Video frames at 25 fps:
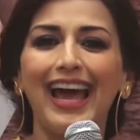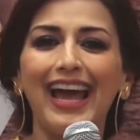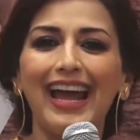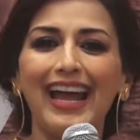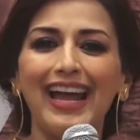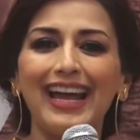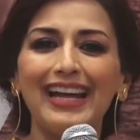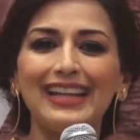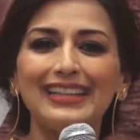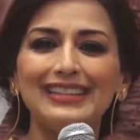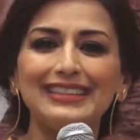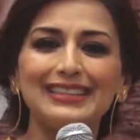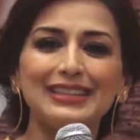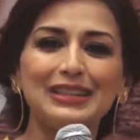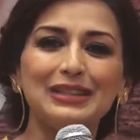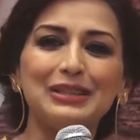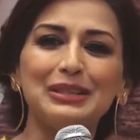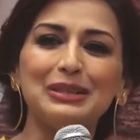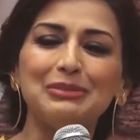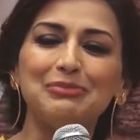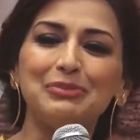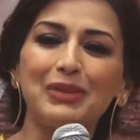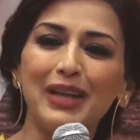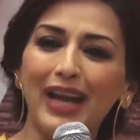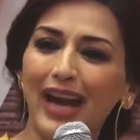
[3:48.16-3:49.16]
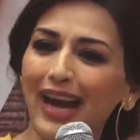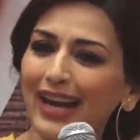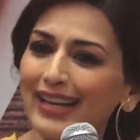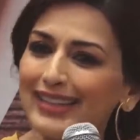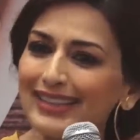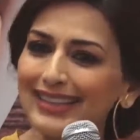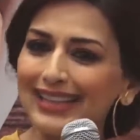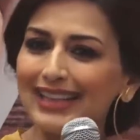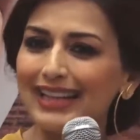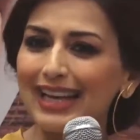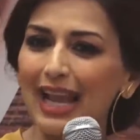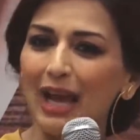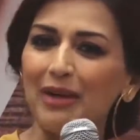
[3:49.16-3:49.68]
and uh,
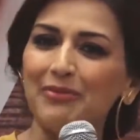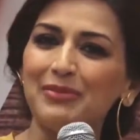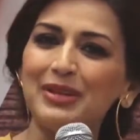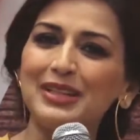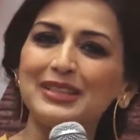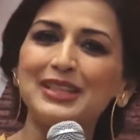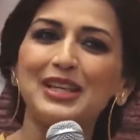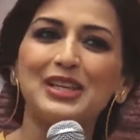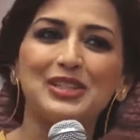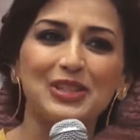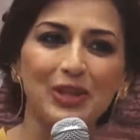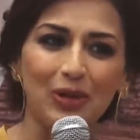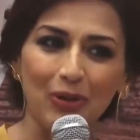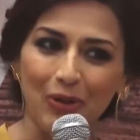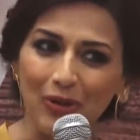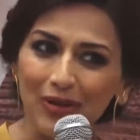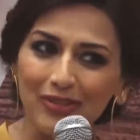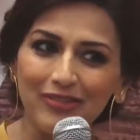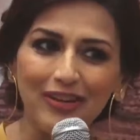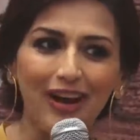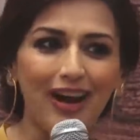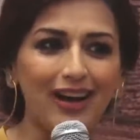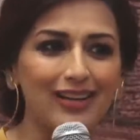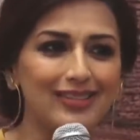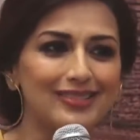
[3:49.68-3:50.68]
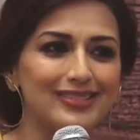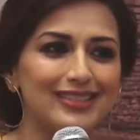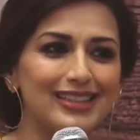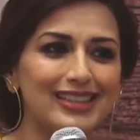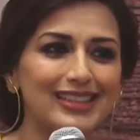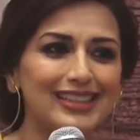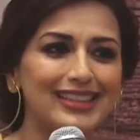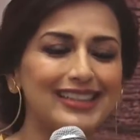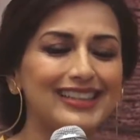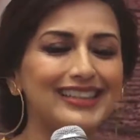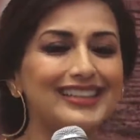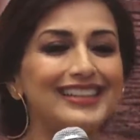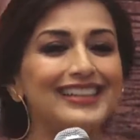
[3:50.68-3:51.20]
behind the glamour, there's a lot of hard
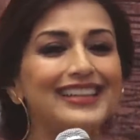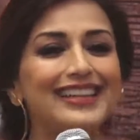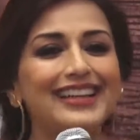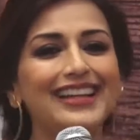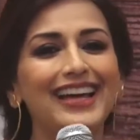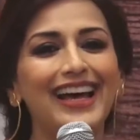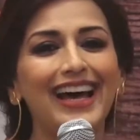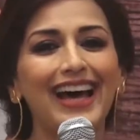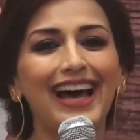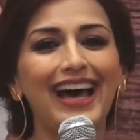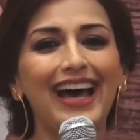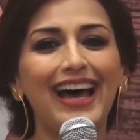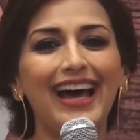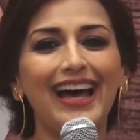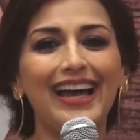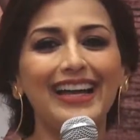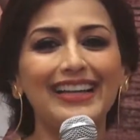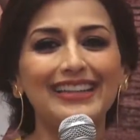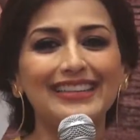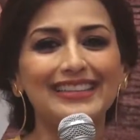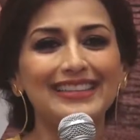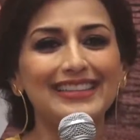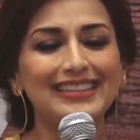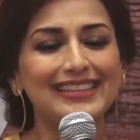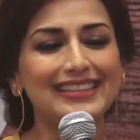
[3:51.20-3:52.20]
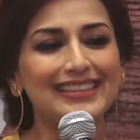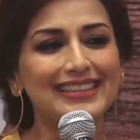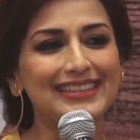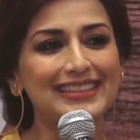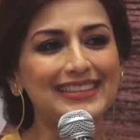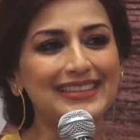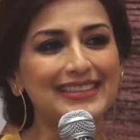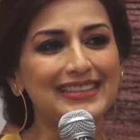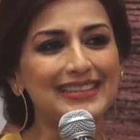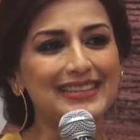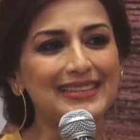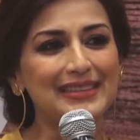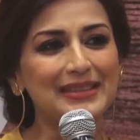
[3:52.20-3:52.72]
work. And uh,
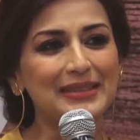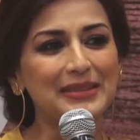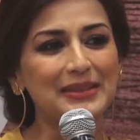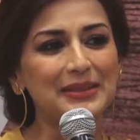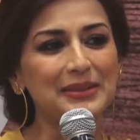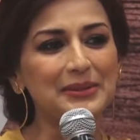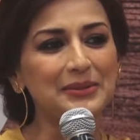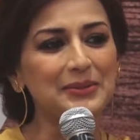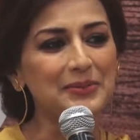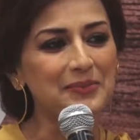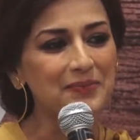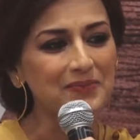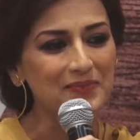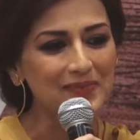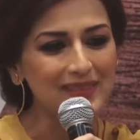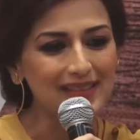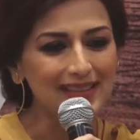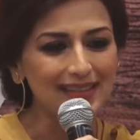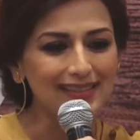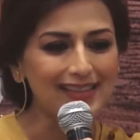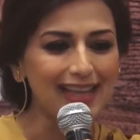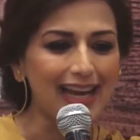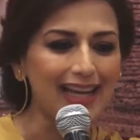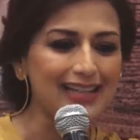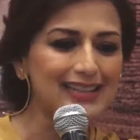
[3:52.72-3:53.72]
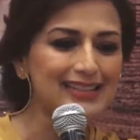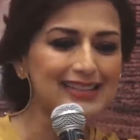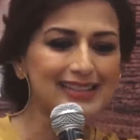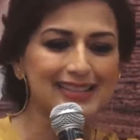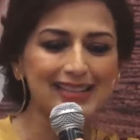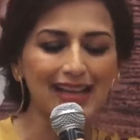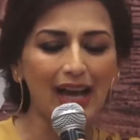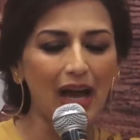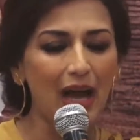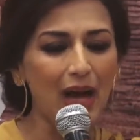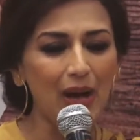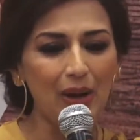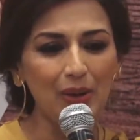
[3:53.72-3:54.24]
uh that's
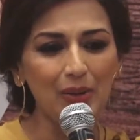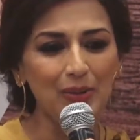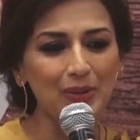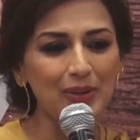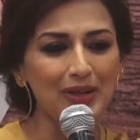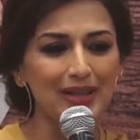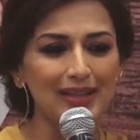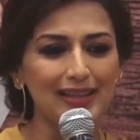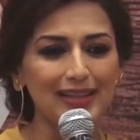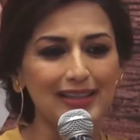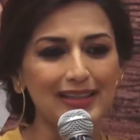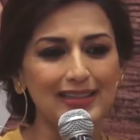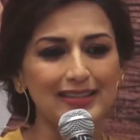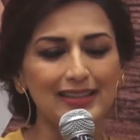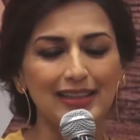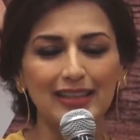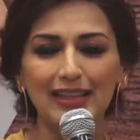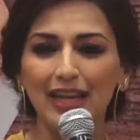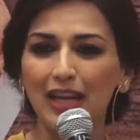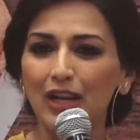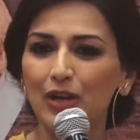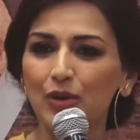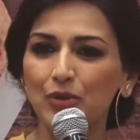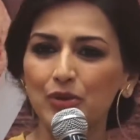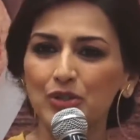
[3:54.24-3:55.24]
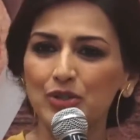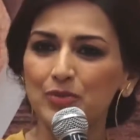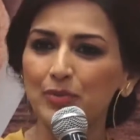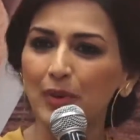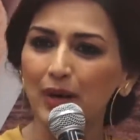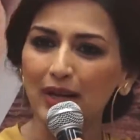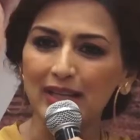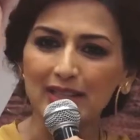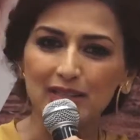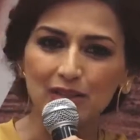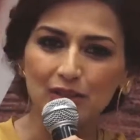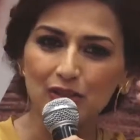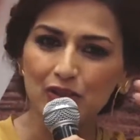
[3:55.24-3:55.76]
how uh, the day goes
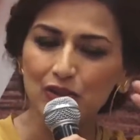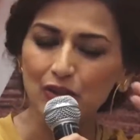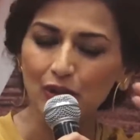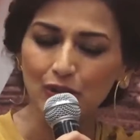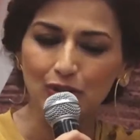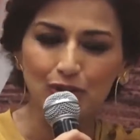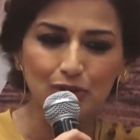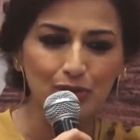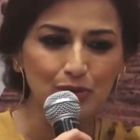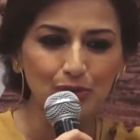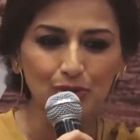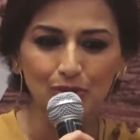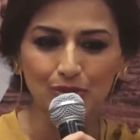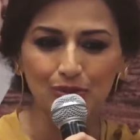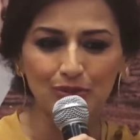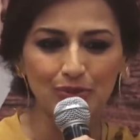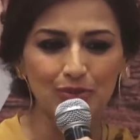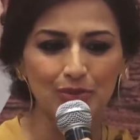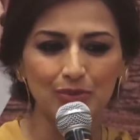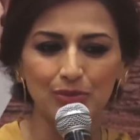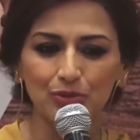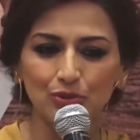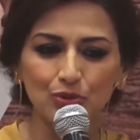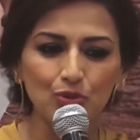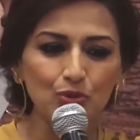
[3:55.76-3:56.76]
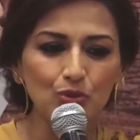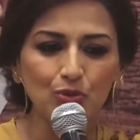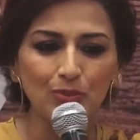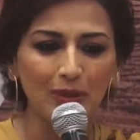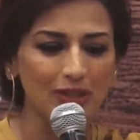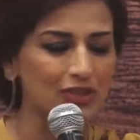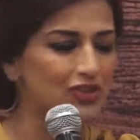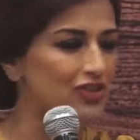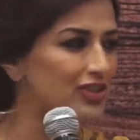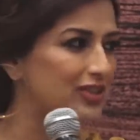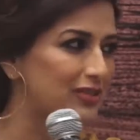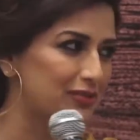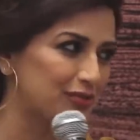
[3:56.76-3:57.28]
by. So it's not too, too
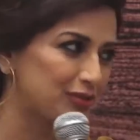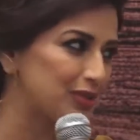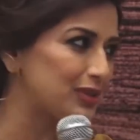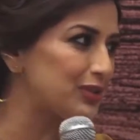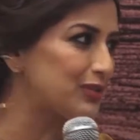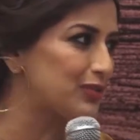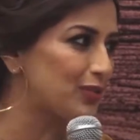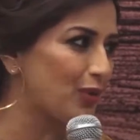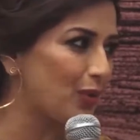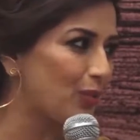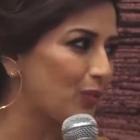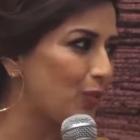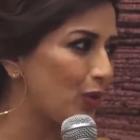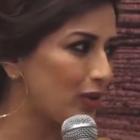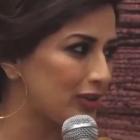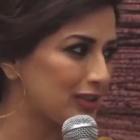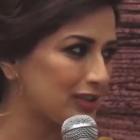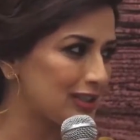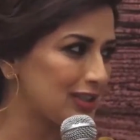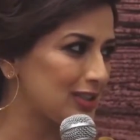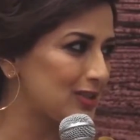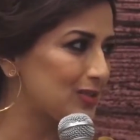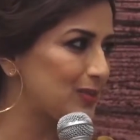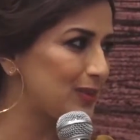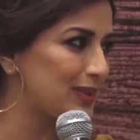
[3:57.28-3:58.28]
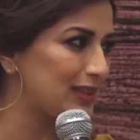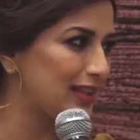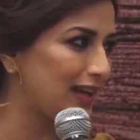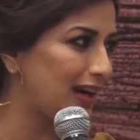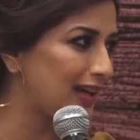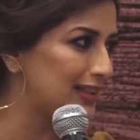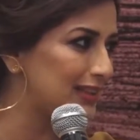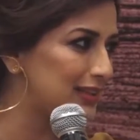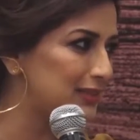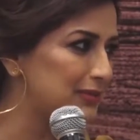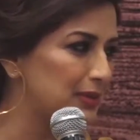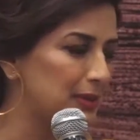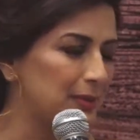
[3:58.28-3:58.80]
much different from what it is with
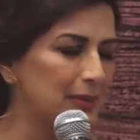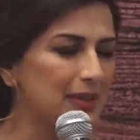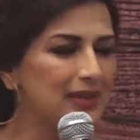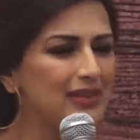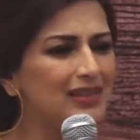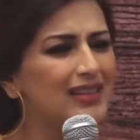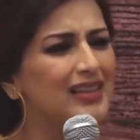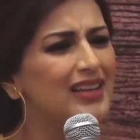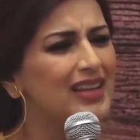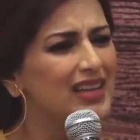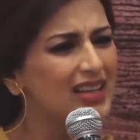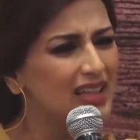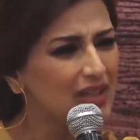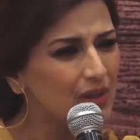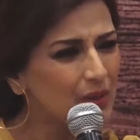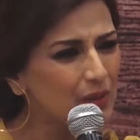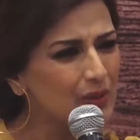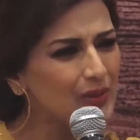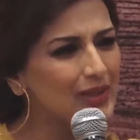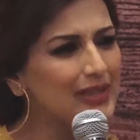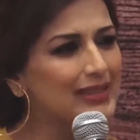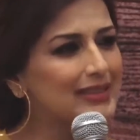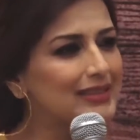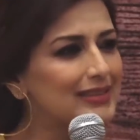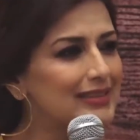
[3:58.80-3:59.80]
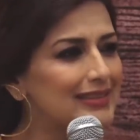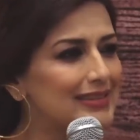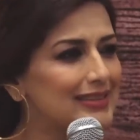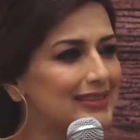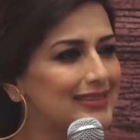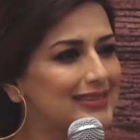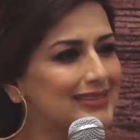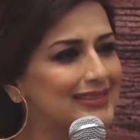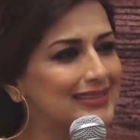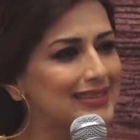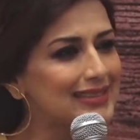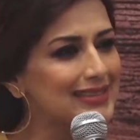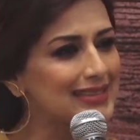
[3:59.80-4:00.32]
other women. Only
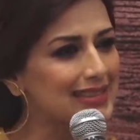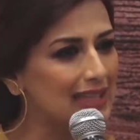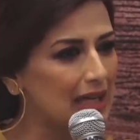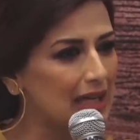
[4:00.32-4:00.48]
the, the